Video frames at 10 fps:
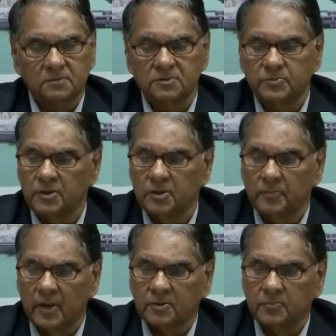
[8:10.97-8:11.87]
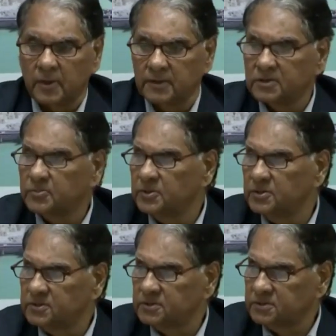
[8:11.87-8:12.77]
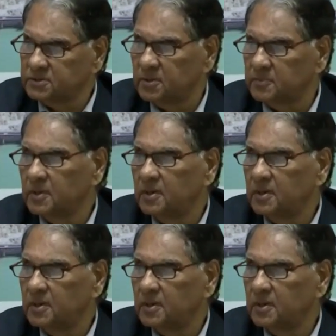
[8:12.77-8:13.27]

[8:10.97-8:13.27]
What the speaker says: is being backed by HVDC system.